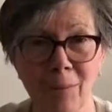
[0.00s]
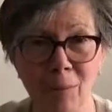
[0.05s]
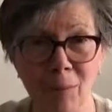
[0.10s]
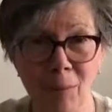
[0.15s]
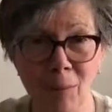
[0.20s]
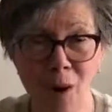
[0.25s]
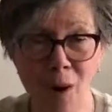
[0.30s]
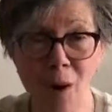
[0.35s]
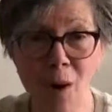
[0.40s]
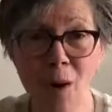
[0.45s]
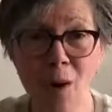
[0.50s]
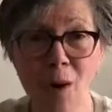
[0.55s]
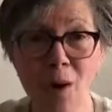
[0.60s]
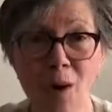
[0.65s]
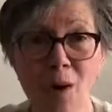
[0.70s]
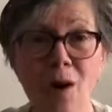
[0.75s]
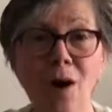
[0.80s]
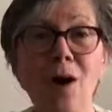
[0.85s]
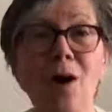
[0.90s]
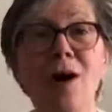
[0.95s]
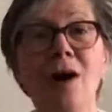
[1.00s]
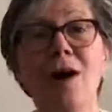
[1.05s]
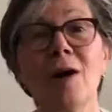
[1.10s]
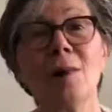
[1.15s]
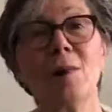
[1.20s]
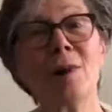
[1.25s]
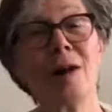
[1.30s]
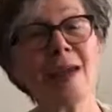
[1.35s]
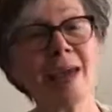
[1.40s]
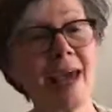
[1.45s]

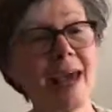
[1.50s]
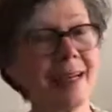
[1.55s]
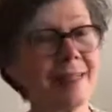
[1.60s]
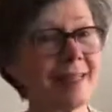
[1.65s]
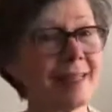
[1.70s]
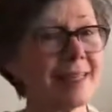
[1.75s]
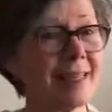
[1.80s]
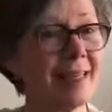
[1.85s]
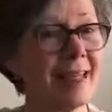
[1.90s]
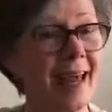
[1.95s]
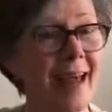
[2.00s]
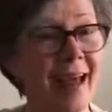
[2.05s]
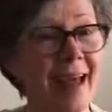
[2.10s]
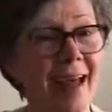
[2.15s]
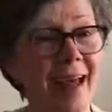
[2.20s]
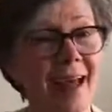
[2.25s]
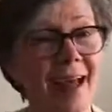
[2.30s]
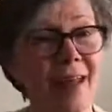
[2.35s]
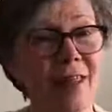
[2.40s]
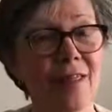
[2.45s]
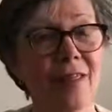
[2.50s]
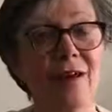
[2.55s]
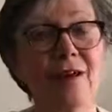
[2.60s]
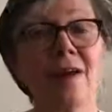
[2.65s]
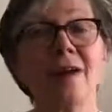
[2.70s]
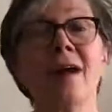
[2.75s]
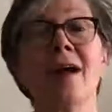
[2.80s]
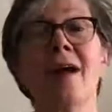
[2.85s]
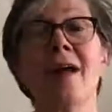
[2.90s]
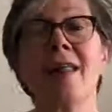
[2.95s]
more we get
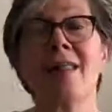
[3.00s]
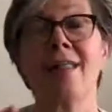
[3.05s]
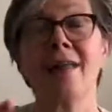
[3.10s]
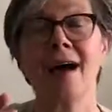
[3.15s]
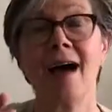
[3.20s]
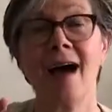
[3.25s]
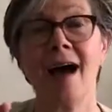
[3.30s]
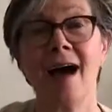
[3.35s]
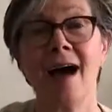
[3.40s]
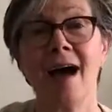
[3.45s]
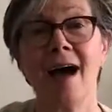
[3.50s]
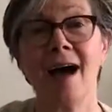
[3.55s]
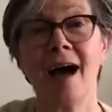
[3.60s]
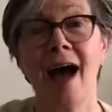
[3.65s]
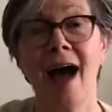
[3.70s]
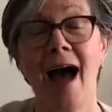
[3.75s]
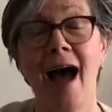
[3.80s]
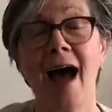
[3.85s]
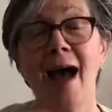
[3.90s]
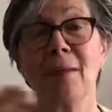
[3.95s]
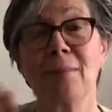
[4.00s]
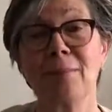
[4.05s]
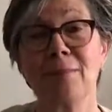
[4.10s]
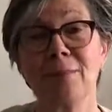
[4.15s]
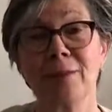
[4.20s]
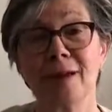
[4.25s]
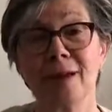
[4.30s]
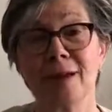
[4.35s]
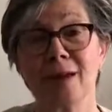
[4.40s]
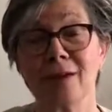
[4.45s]
together, the
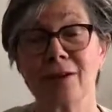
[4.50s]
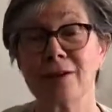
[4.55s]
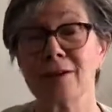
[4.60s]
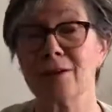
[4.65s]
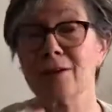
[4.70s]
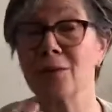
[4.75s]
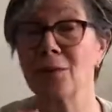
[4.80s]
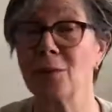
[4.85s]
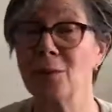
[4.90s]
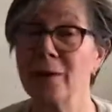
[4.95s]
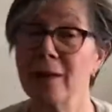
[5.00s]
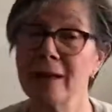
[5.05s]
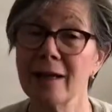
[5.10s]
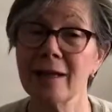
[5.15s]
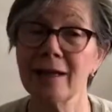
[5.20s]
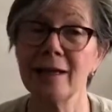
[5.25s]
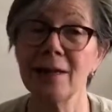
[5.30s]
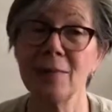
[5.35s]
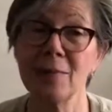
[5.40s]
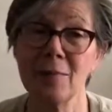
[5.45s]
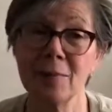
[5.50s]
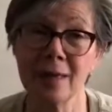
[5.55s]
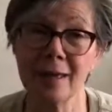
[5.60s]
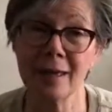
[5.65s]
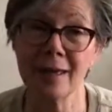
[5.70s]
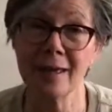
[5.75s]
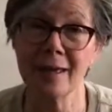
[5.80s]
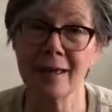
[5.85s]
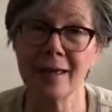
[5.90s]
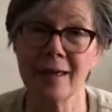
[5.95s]
happier we'll
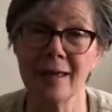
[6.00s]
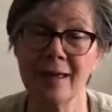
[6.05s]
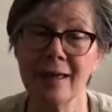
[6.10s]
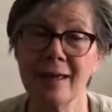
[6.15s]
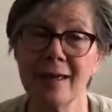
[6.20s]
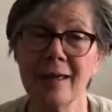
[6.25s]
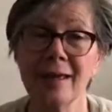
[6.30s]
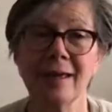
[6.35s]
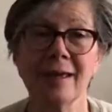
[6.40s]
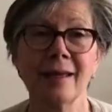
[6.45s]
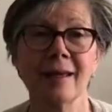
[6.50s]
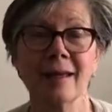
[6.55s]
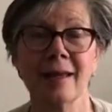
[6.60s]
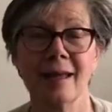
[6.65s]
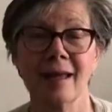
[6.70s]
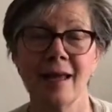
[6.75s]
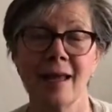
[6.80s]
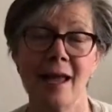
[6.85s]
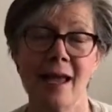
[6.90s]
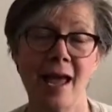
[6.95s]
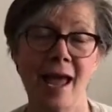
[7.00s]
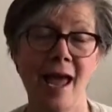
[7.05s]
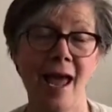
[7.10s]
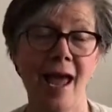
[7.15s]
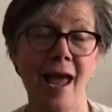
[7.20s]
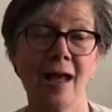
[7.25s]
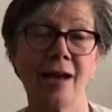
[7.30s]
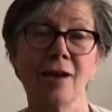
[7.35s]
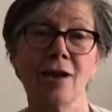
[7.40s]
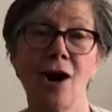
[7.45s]
be.
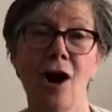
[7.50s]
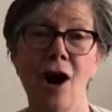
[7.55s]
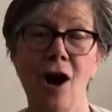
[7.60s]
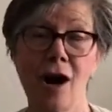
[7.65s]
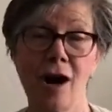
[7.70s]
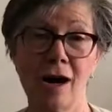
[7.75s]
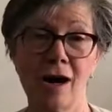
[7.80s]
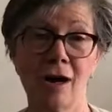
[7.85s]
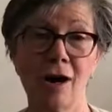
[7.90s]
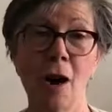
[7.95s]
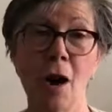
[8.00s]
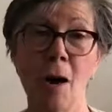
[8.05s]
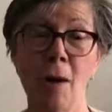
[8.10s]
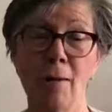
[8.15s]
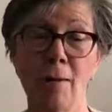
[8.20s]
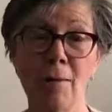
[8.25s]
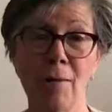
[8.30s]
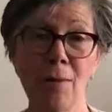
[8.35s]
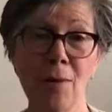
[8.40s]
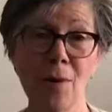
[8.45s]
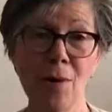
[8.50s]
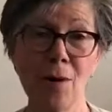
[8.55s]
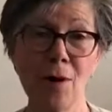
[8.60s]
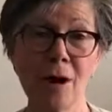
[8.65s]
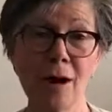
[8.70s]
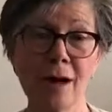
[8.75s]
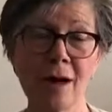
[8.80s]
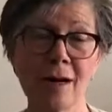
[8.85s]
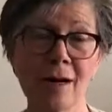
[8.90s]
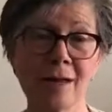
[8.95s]
And our
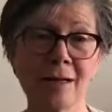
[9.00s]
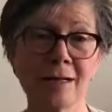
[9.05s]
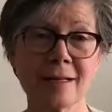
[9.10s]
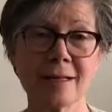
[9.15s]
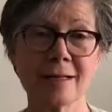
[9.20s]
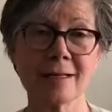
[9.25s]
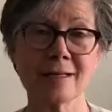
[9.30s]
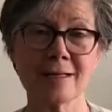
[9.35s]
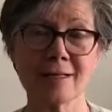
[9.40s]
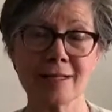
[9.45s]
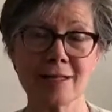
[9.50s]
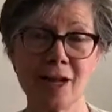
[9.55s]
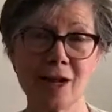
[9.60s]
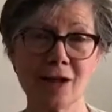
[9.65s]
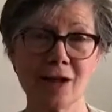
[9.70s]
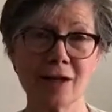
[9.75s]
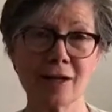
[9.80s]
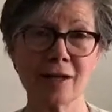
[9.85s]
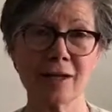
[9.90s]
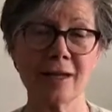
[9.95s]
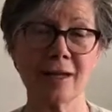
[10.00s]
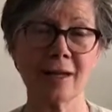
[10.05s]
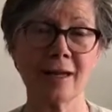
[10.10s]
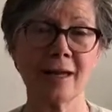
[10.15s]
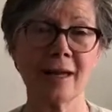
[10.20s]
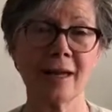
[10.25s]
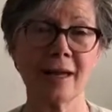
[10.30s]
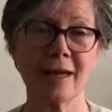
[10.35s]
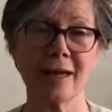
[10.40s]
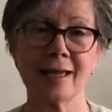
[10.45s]
more song
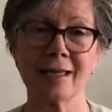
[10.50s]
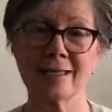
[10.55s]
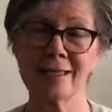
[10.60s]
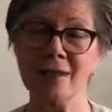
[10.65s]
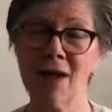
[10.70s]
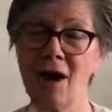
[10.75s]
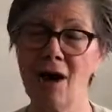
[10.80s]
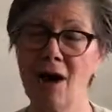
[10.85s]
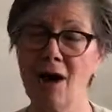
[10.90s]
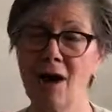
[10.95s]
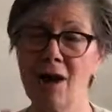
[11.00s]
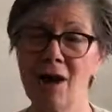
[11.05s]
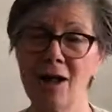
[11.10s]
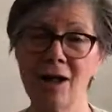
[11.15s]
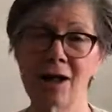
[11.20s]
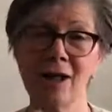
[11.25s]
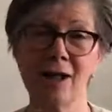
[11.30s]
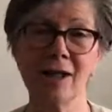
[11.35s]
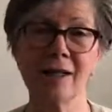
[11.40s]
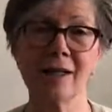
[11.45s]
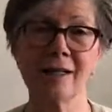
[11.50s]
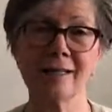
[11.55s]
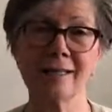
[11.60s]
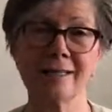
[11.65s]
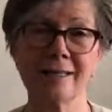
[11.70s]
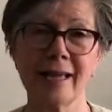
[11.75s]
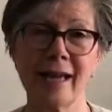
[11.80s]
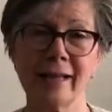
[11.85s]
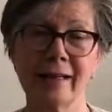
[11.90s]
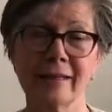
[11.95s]
is all
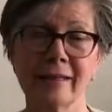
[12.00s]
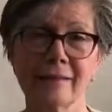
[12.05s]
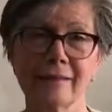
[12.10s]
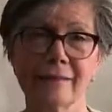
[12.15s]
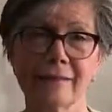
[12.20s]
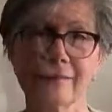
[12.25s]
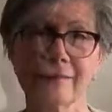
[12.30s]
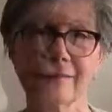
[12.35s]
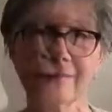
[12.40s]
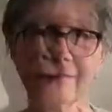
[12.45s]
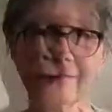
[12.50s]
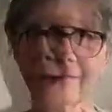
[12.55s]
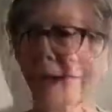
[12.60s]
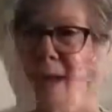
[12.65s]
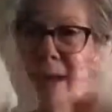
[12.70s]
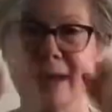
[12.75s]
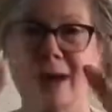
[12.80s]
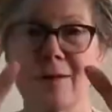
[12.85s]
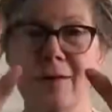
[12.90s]
done. And now